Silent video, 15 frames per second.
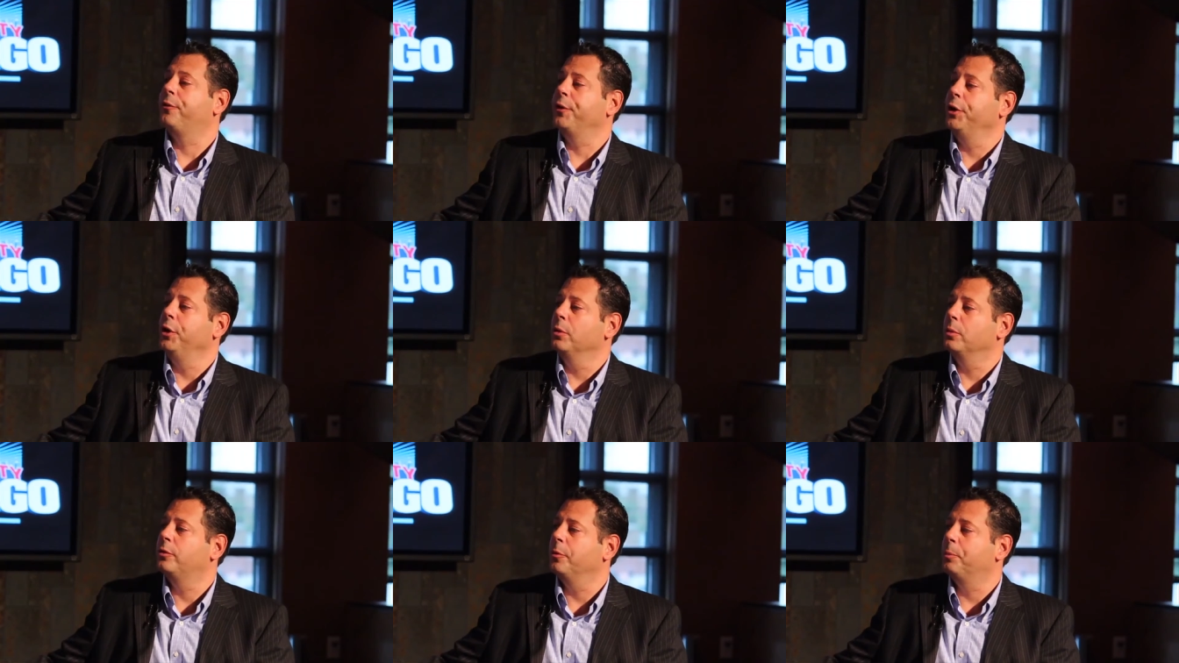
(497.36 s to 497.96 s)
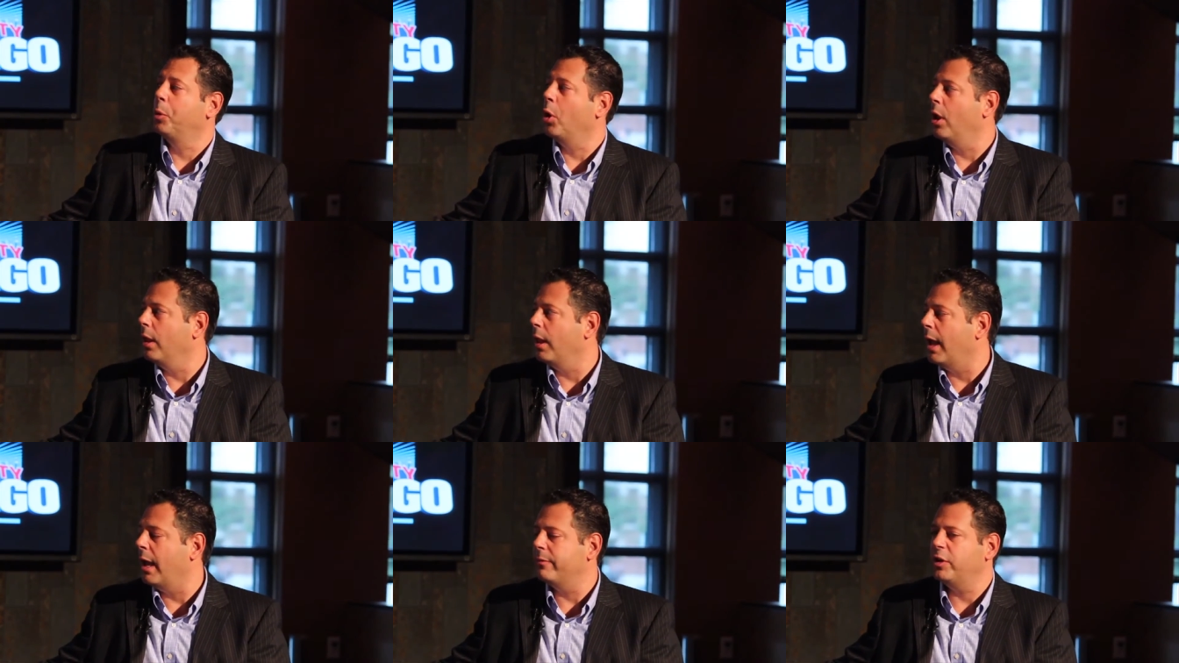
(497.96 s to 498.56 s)
for you?
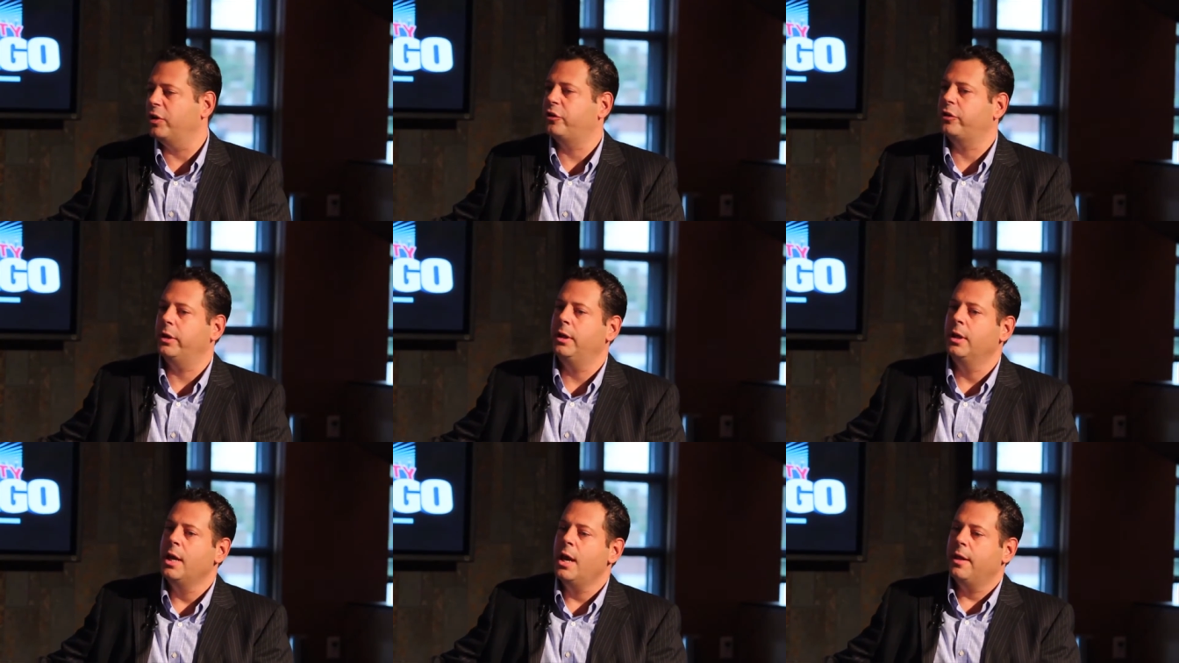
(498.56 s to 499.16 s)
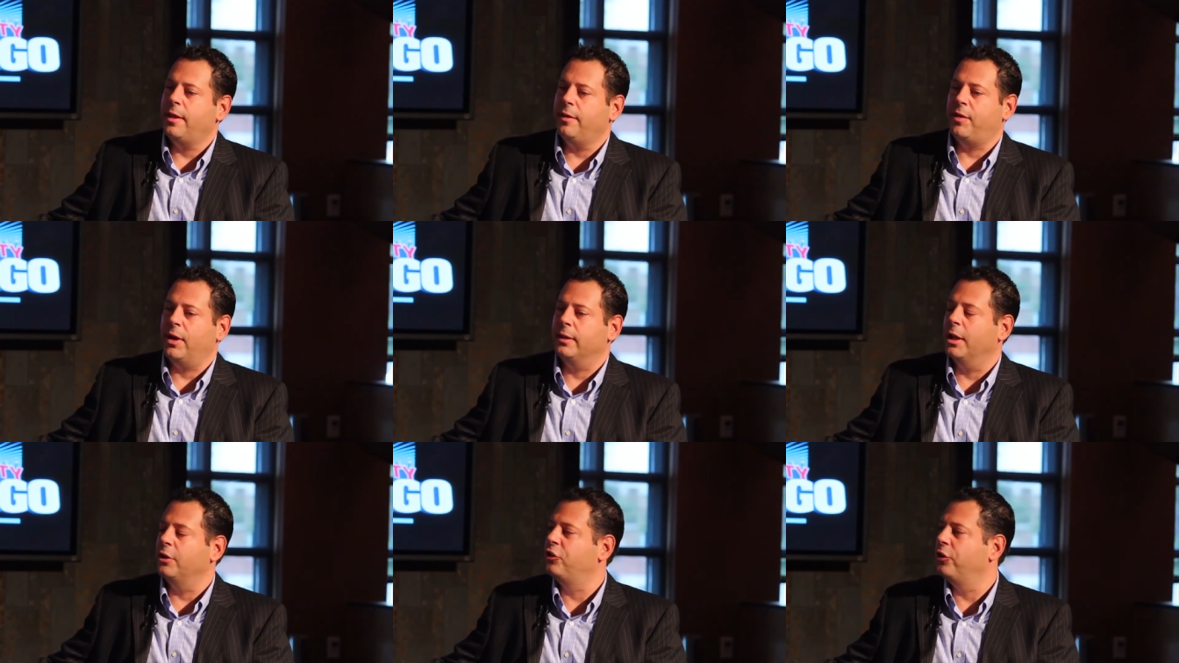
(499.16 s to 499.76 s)
DePaul, obviously, they've
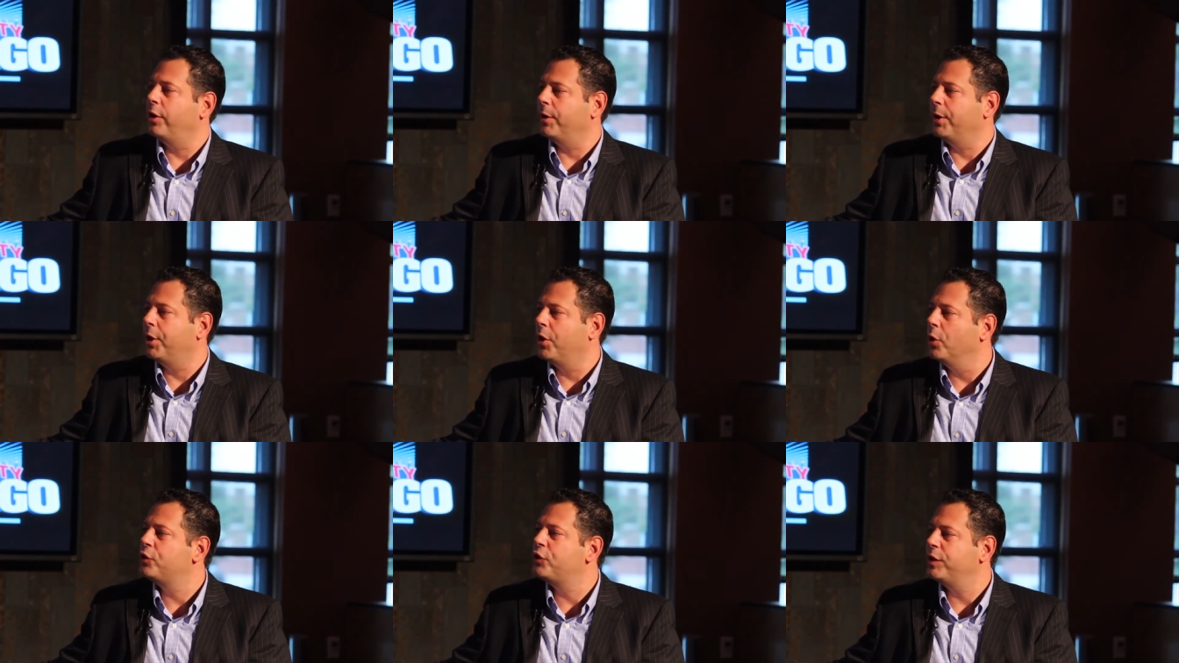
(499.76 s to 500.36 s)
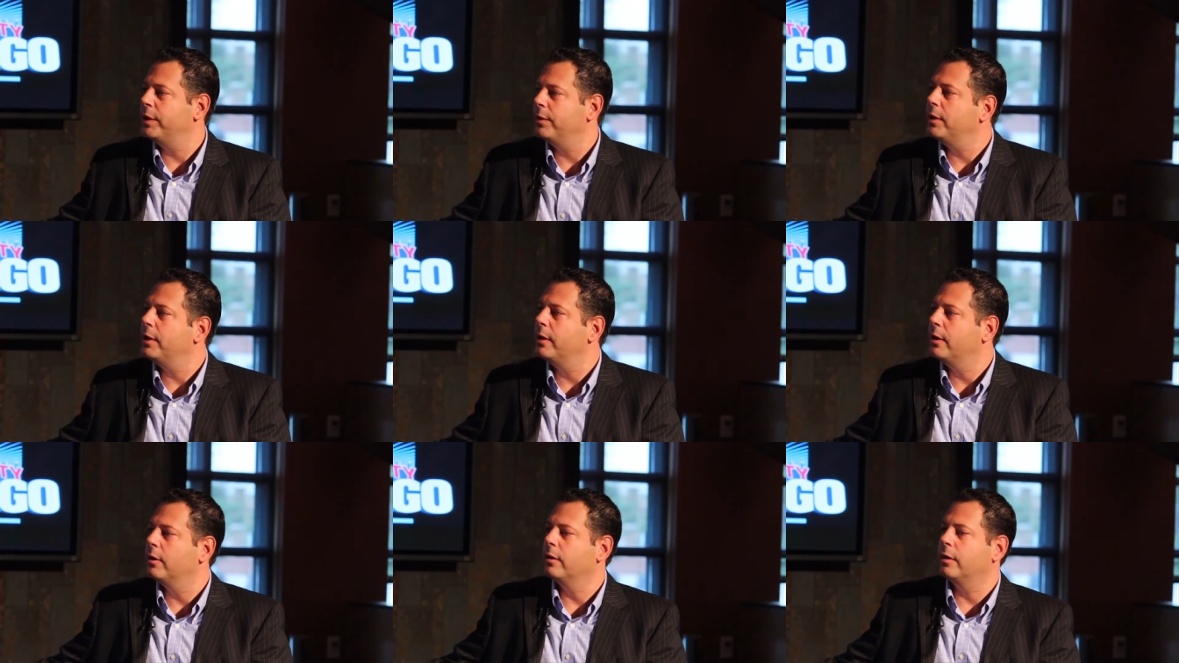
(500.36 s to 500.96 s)
had legendary coaching
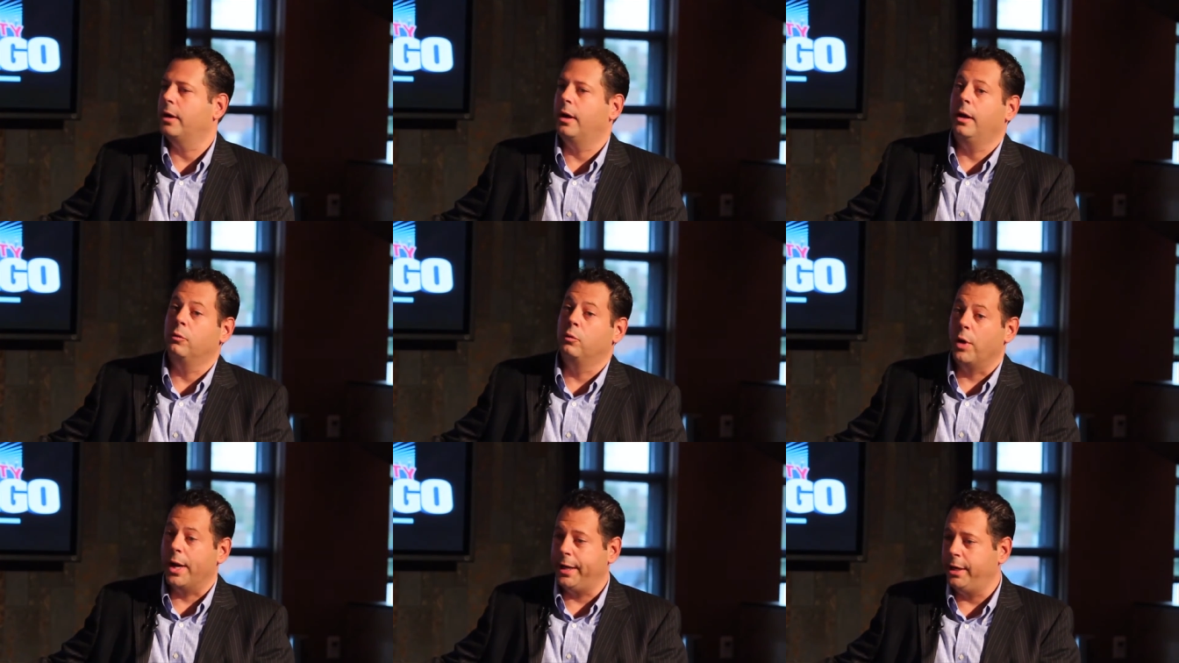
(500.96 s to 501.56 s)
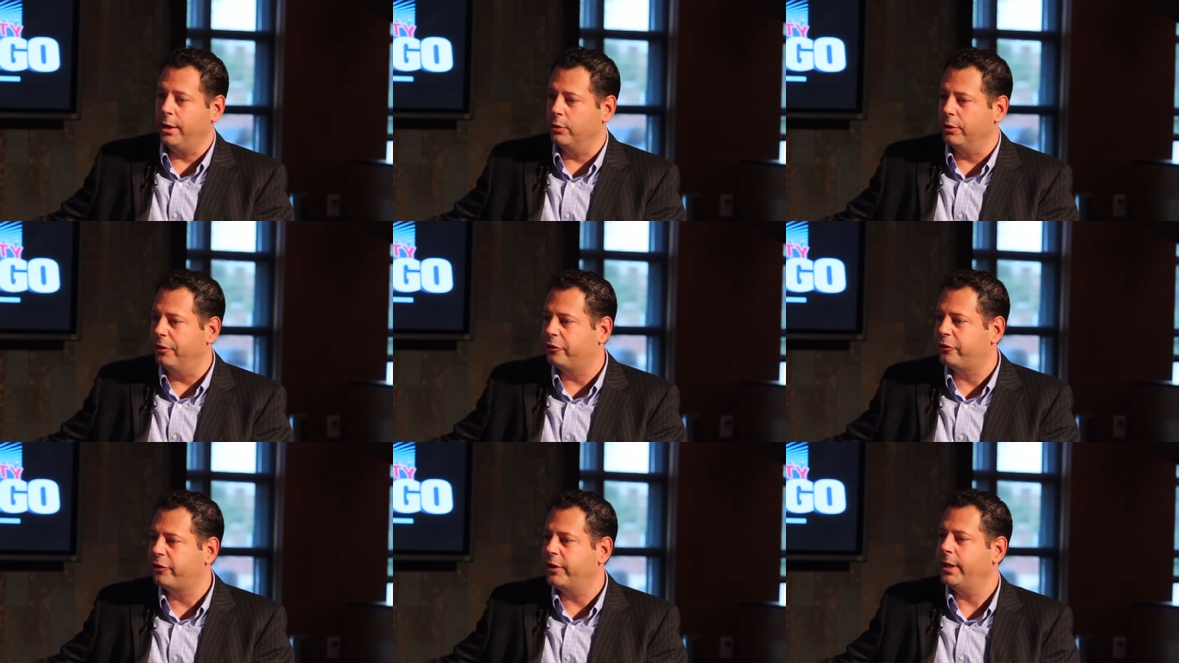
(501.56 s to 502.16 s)
there, uh, right here in
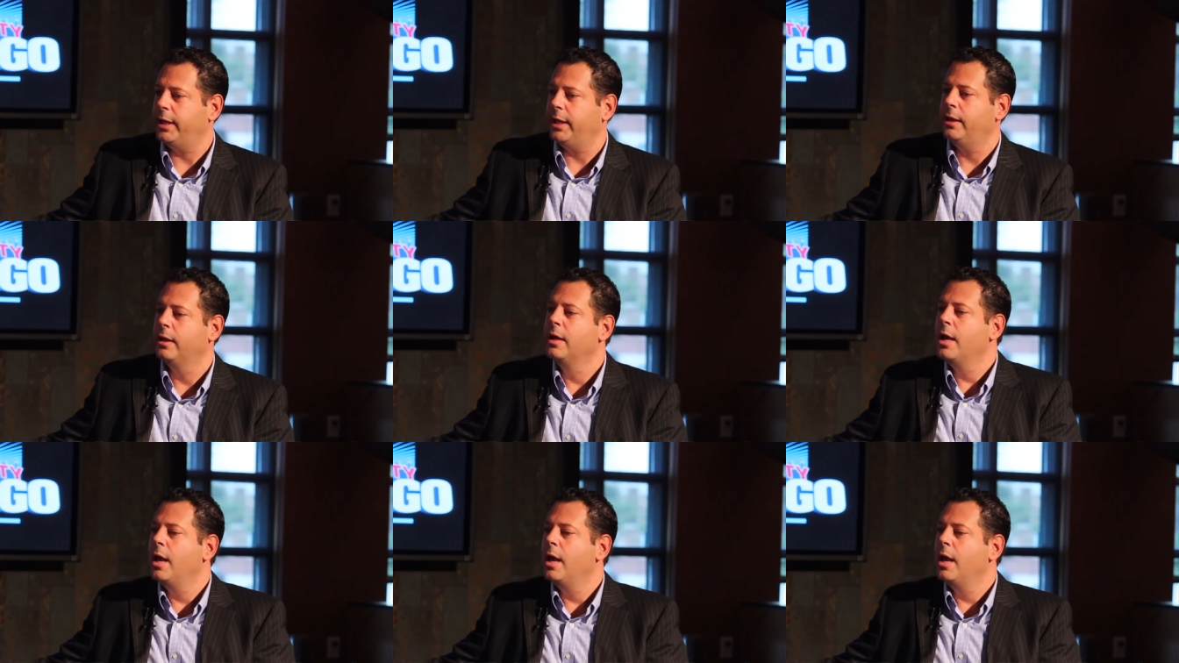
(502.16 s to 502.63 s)
the city.